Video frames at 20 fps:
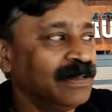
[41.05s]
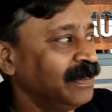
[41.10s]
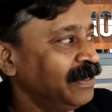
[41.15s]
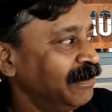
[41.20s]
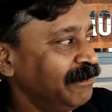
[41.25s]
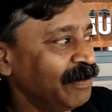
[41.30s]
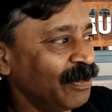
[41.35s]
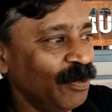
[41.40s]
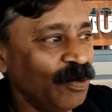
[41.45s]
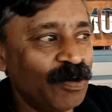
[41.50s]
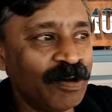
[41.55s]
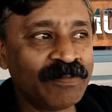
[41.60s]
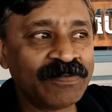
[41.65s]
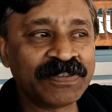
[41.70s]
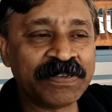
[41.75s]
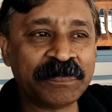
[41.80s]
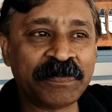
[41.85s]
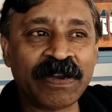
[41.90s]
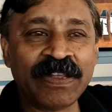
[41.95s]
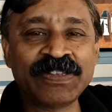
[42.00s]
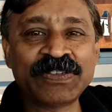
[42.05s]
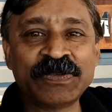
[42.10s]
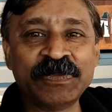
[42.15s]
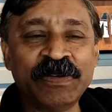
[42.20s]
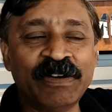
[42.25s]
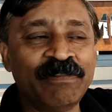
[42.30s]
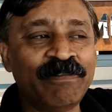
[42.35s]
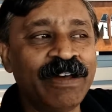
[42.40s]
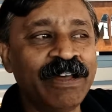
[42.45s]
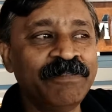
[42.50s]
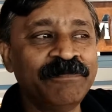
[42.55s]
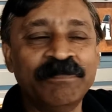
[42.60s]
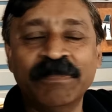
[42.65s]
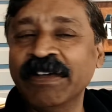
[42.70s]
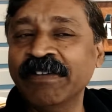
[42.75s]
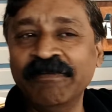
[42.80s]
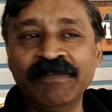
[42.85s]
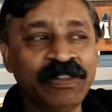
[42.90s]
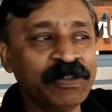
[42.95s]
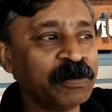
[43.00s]
giving a lot of surprise to my wife
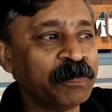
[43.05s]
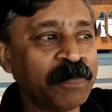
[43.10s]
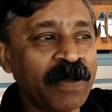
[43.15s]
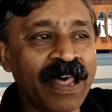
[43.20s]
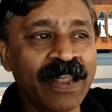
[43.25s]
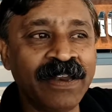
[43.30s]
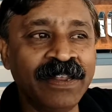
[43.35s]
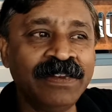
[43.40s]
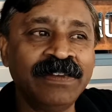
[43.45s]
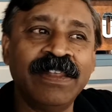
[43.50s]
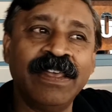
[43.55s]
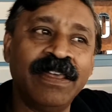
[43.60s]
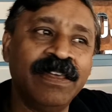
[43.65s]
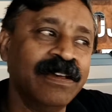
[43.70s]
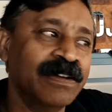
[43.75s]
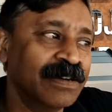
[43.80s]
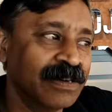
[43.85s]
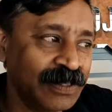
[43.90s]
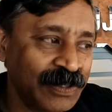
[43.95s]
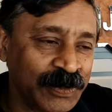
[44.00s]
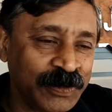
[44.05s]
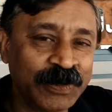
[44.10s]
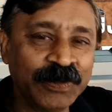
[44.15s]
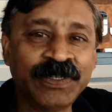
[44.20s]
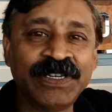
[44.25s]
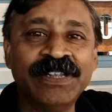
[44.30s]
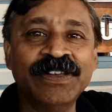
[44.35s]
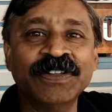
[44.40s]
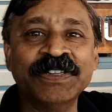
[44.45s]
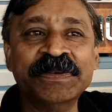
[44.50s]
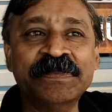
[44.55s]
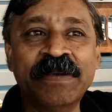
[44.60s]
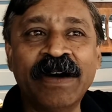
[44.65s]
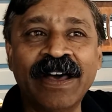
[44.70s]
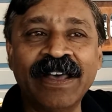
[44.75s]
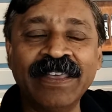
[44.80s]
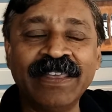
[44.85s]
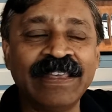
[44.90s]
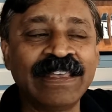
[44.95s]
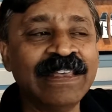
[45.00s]
by without planning, taking her to Ooty on the
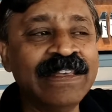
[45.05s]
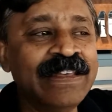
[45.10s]
bike.